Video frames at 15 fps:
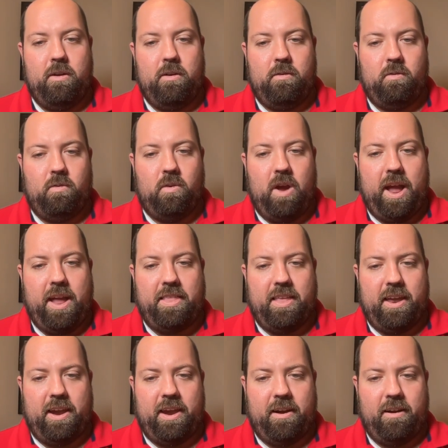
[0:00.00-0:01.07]
Right
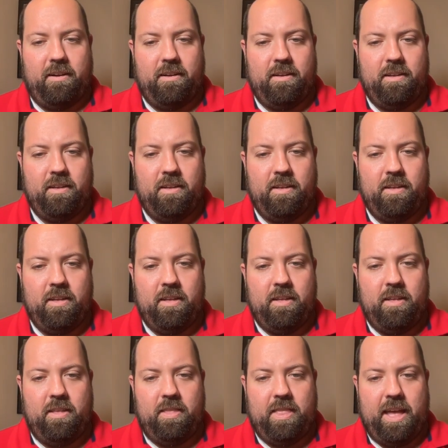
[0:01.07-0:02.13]
there,
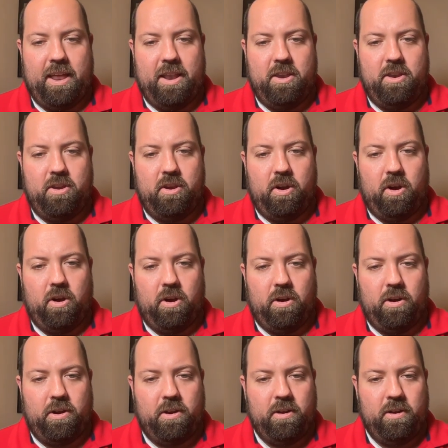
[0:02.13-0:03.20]
that dark